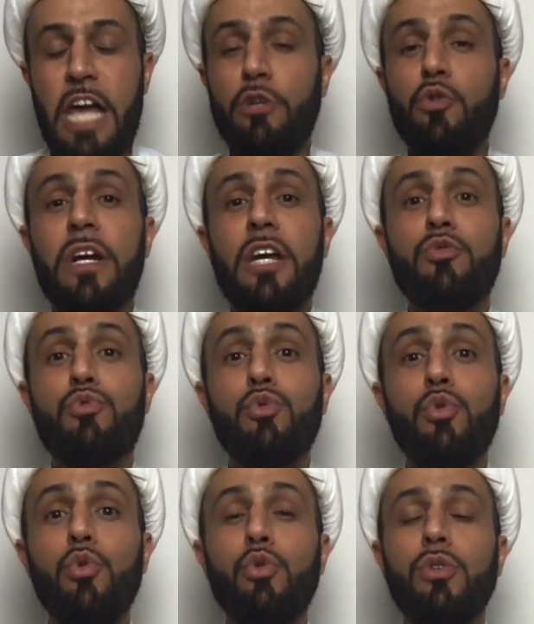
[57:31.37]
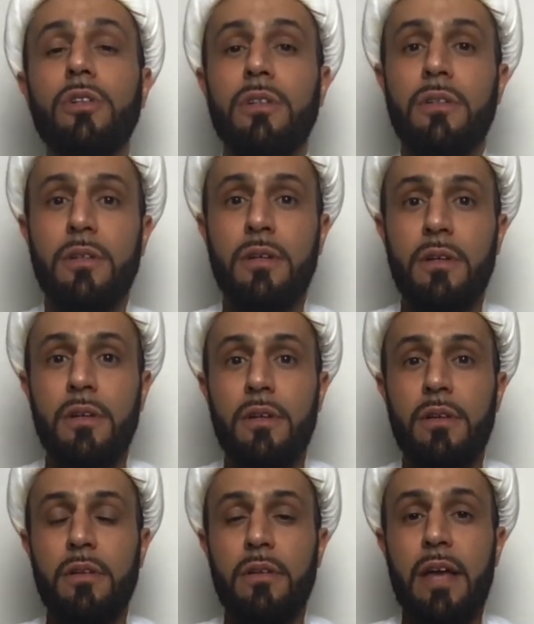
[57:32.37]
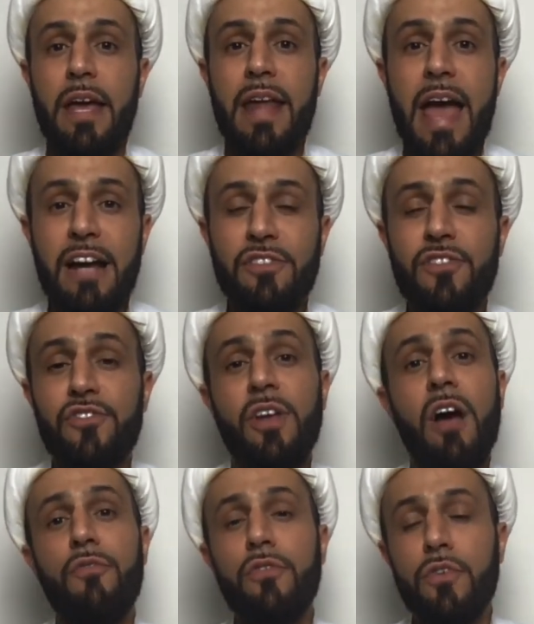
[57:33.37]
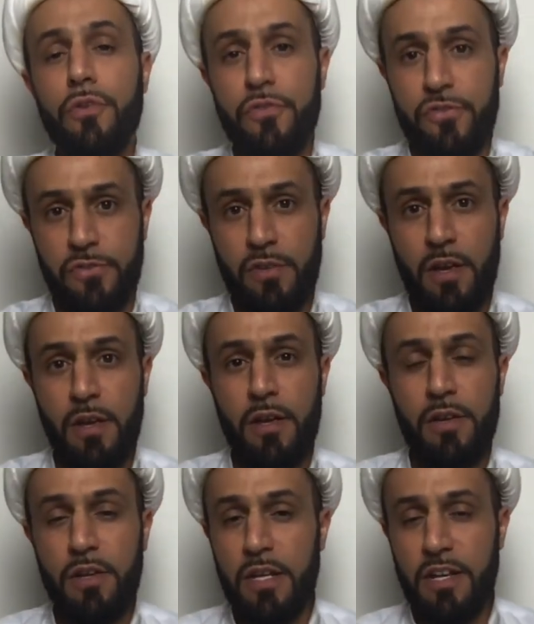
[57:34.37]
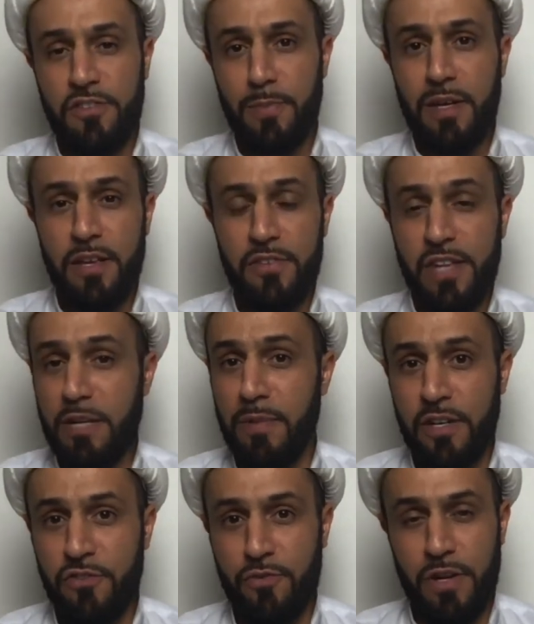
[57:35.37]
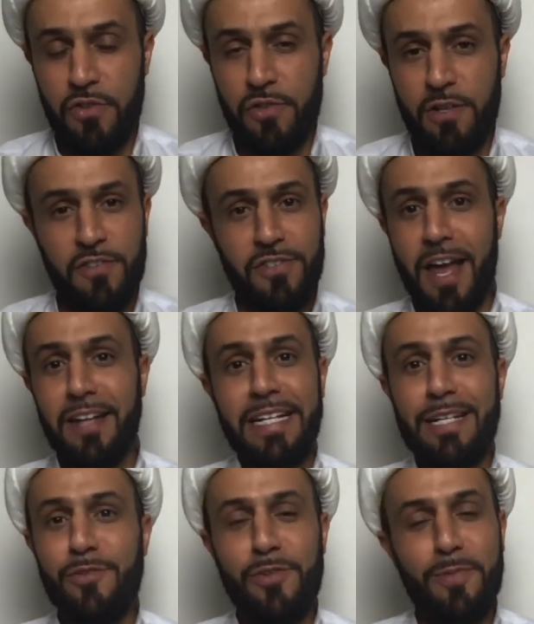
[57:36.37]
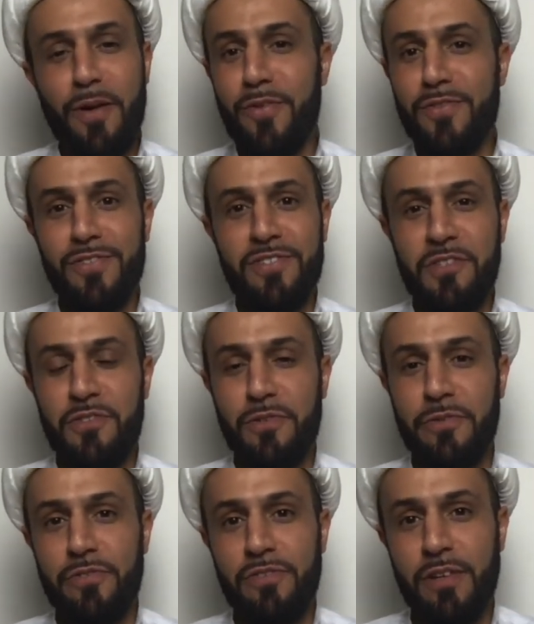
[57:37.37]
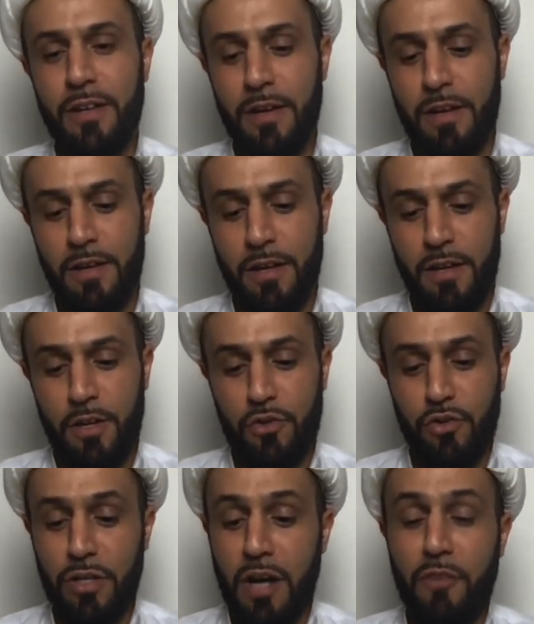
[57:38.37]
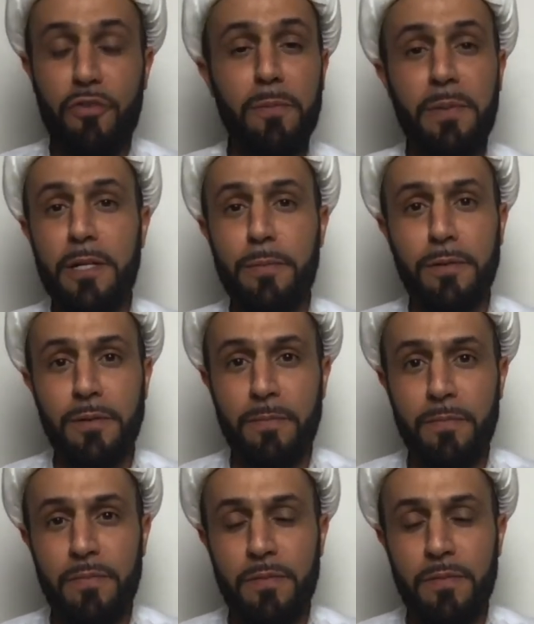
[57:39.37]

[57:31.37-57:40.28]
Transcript: and who can rule and act as governors in his administration. It's not easy, brothers and sisters, to govern people.